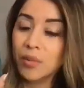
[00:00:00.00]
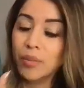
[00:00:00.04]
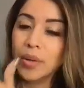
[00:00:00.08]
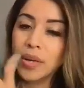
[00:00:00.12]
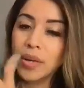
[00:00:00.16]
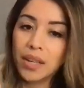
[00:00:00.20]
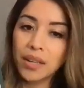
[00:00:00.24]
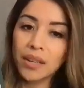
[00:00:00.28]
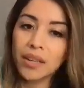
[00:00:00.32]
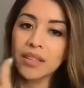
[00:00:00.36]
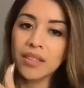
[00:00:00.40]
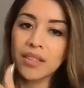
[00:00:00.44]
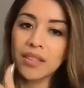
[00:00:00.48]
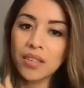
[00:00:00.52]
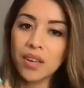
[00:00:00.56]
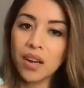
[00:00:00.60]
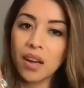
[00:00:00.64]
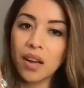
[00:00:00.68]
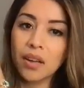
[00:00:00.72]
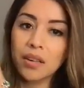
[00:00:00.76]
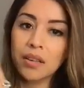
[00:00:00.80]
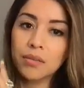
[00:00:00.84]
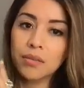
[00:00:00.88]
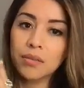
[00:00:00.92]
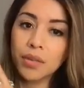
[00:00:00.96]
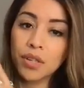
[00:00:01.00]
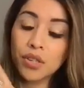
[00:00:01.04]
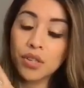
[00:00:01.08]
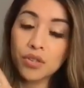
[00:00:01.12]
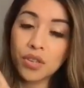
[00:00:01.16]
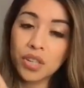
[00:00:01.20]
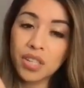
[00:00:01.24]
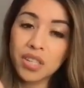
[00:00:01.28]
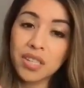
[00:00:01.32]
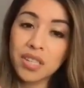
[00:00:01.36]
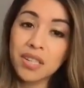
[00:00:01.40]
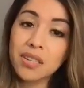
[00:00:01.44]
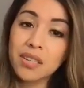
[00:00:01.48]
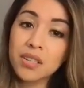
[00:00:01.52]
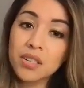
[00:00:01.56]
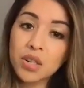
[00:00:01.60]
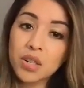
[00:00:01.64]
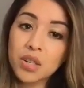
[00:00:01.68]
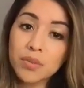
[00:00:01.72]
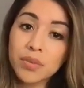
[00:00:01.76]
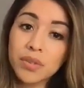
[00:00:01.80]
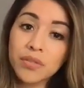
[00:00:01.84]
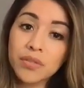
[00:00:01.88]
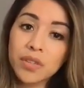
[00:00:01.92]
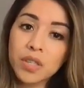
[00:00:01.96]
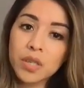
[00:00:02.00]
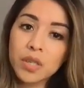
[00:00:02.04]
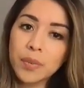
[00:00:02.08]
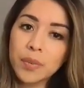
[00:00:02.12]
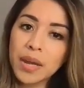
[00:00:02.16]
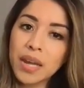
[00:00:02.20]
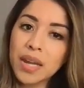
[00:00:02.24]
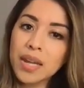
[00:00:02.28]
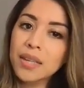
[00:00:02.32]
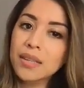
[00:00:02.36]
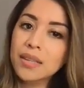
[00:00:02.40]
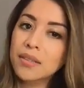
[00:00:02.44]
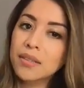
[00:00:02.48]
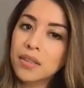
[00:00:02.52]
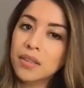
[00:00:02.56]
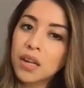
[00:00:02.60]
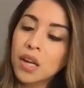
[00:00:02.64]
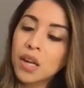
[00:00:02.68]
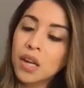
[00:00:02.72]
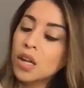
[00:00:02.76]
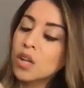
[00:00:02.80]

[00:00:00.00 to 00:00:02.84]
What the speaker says: but it's not restricted in terms of space.